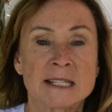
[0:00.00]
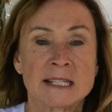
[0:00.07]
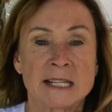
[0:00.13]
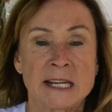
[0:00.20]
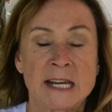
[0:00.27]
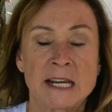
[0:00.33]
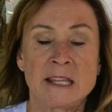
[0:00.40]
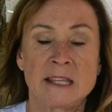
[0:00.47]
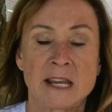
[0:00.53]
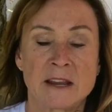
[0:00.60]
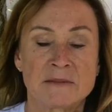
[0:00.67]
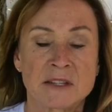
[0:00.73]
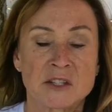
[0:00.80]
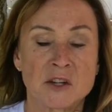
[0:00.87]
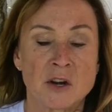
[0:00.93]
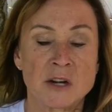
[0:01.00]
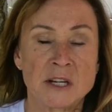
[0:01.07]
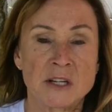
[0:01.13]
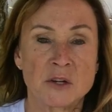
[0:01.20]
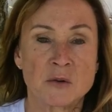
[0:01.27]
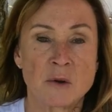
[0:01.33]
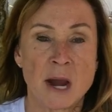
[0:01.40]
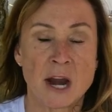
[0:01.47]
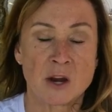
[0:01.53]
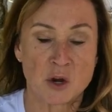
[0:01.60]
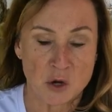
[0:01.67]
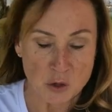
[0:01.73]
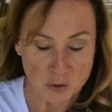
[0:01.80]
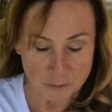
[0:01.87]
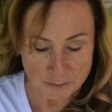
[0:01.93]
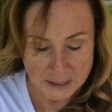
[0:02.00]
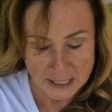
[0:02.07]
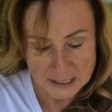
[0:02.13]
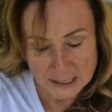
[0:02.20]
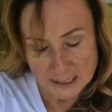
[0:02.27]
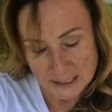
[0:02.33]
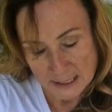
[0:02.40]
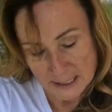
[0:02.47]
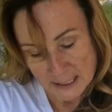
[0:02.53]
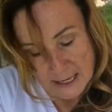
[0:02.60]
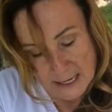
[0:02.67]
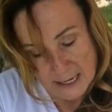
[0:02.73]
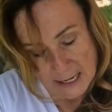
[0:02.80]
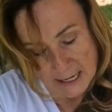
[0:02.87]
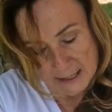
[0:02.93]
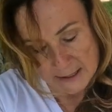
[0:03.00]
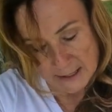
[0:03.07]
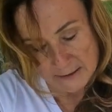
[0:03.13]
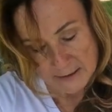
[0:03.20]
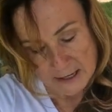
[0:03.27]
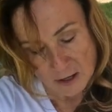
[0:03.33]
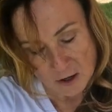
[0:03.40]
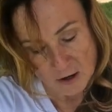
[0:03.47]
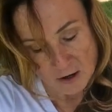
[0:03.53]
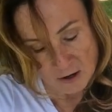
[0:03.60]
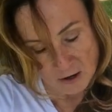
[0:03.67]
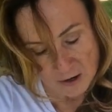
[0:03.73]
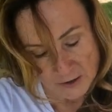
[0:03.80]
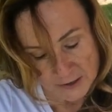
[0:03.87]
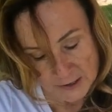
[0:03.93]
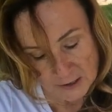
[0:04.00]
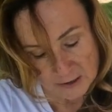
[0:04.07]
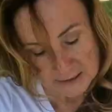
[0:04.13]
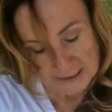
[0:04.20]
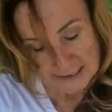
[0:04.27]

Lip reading: see, they have started to crack open, and then there are all the little